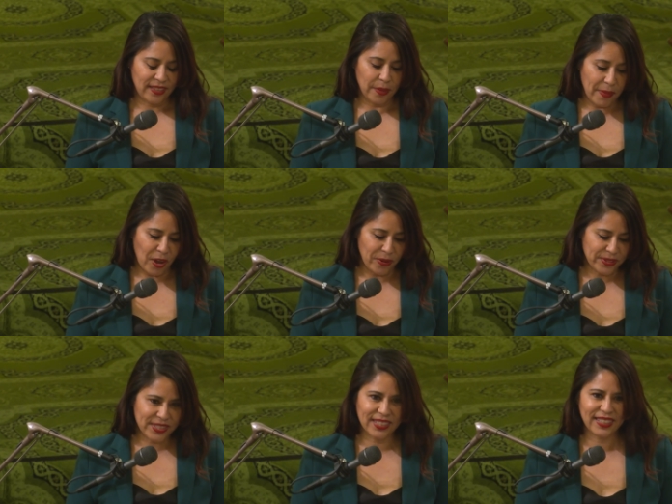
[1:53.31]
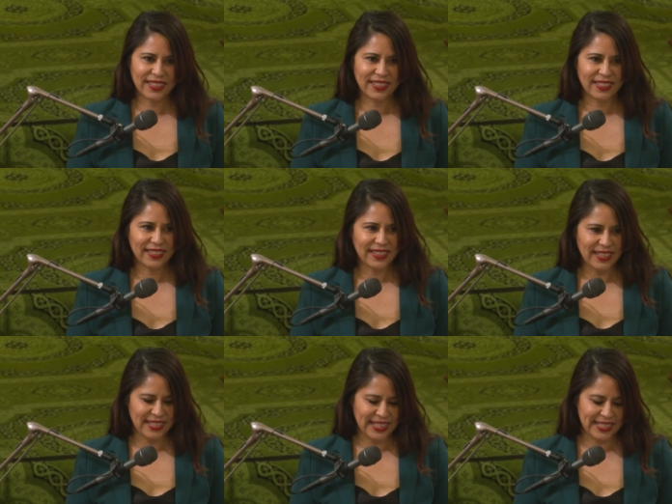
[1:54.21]
the most
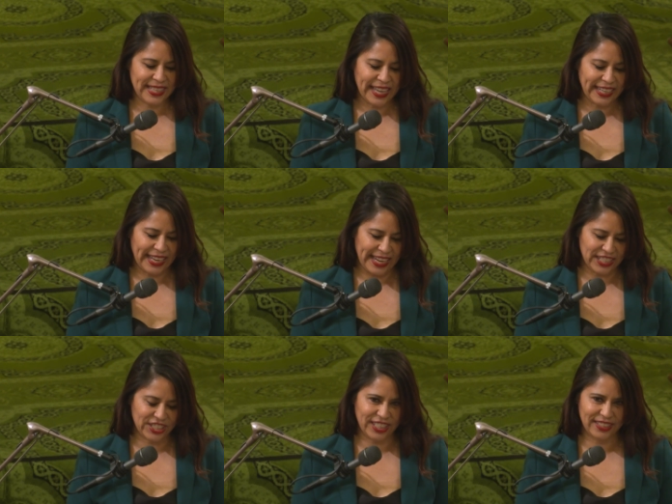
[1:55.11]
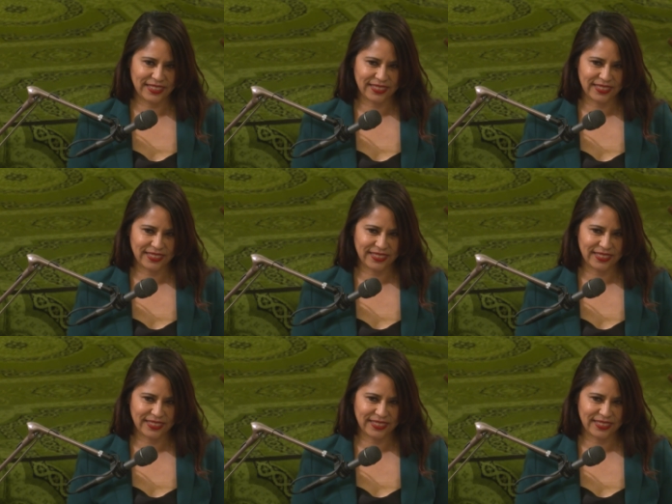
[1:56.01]
is his dedication